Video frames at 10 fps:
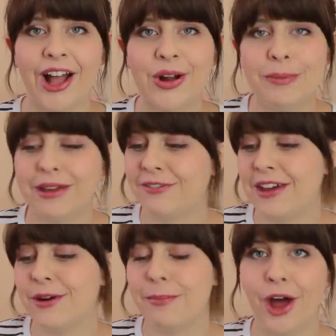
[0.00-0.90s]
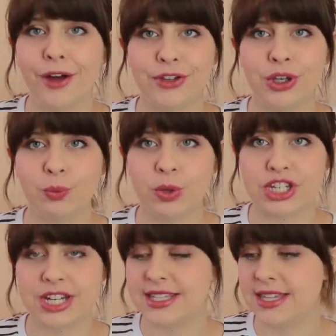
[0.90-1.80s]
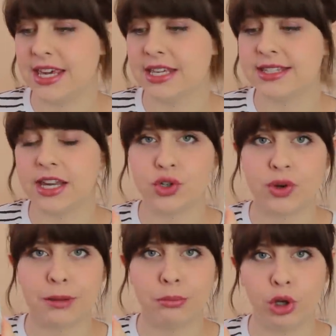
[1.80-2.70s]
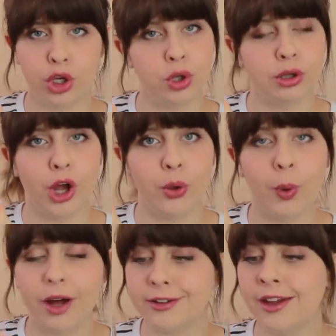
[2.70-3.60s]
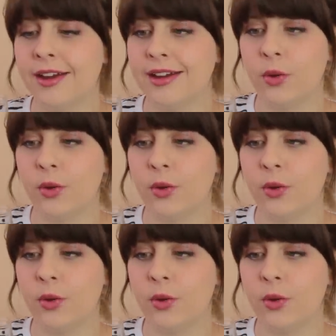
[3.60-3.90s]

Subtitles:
I got my favourite perfume, which is the Eccentric Molecule 01,